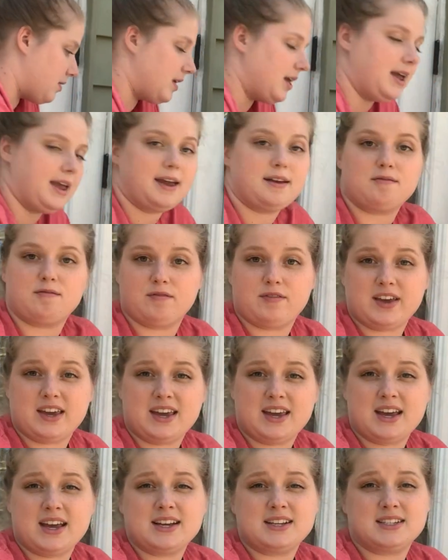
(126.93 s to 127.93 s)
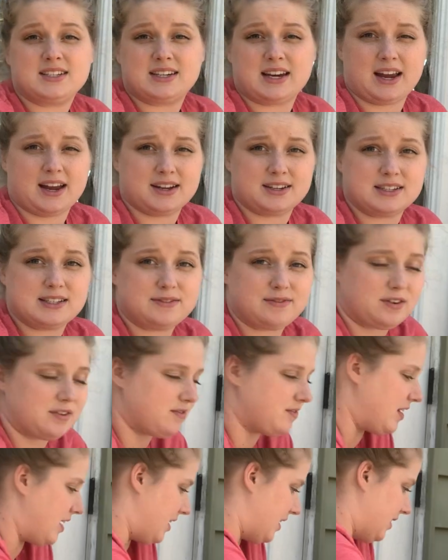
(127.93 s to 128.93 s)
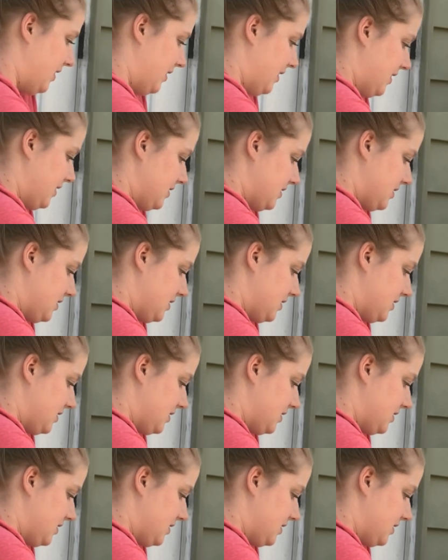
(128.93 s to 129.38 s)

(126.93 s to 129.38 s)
And V stands for violet.